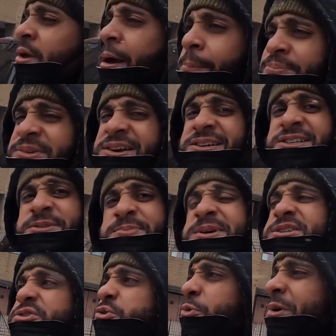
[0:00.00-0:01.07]
I'm thinking it's
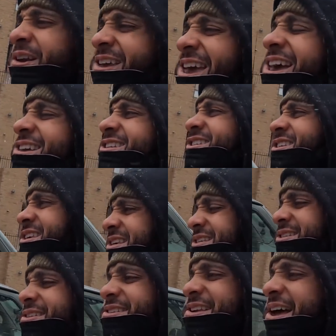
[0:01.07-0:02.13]
been 2018
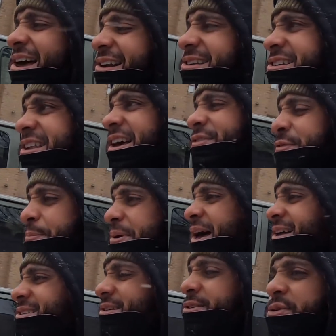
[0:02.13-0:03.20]
since I had a slice from
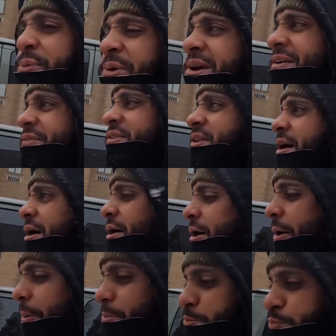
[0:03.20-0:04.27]
Patsy's or whenever the,
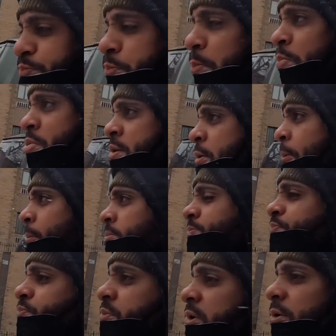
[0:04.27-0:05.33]
um,
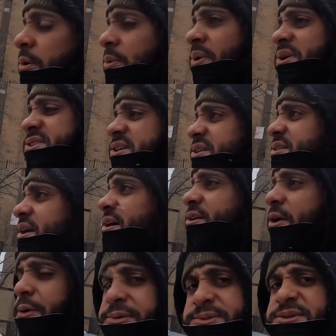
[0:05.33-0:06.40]
what was it? The
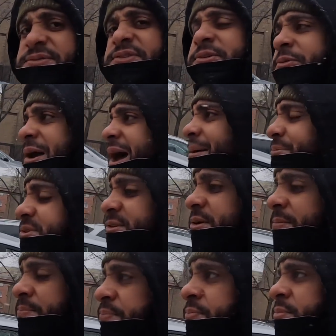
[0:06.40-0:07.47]
Yo MTV Raps
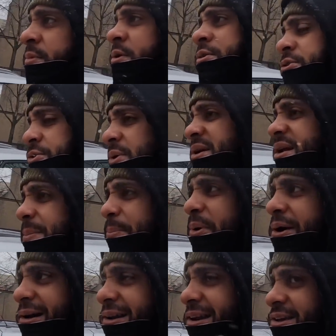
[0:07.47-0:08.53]
joint that
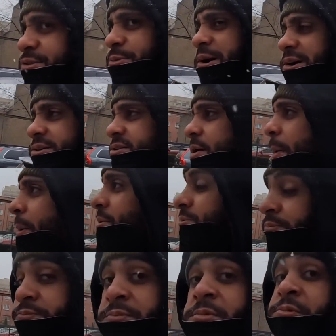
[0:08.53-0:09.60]
Barclays was.
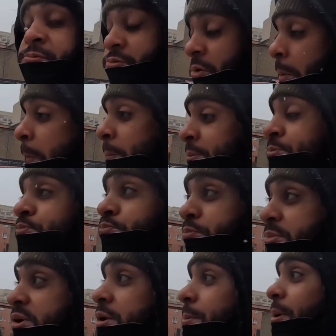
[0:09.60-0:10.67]

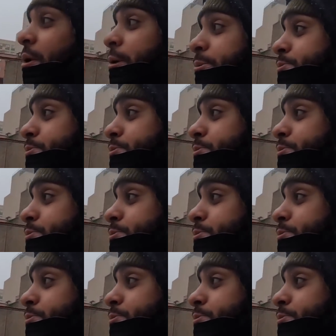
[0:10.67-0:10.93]
Been a minute